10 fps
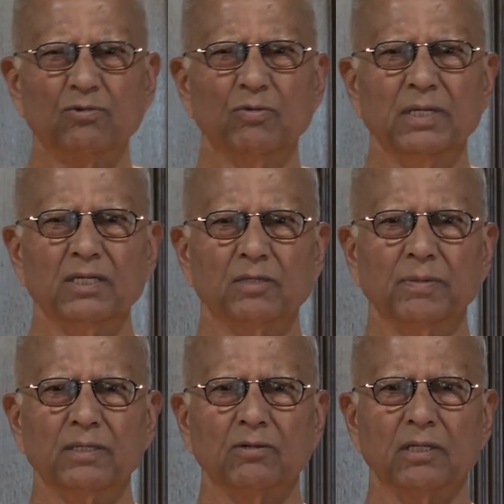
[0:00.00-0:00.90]
too many
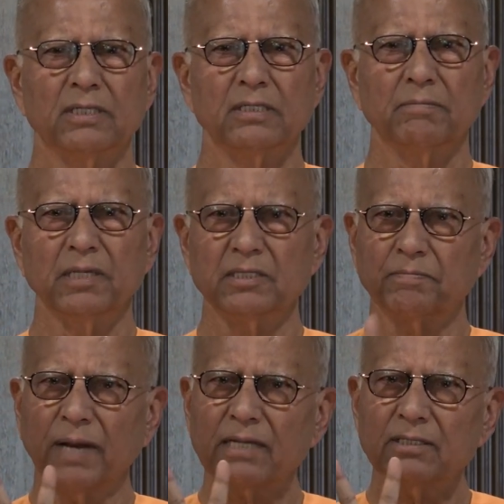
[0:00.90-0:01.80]
spiritual disciplines,
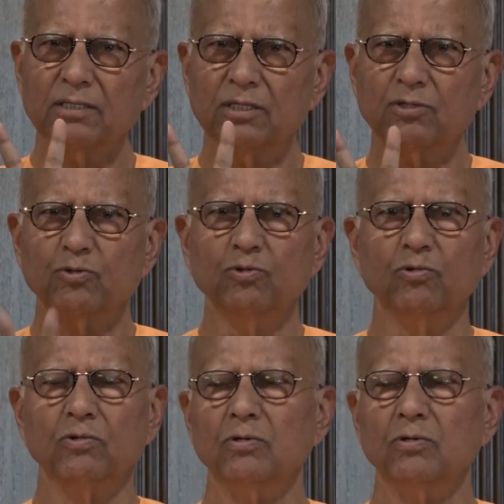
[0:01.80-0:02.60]
practice these two.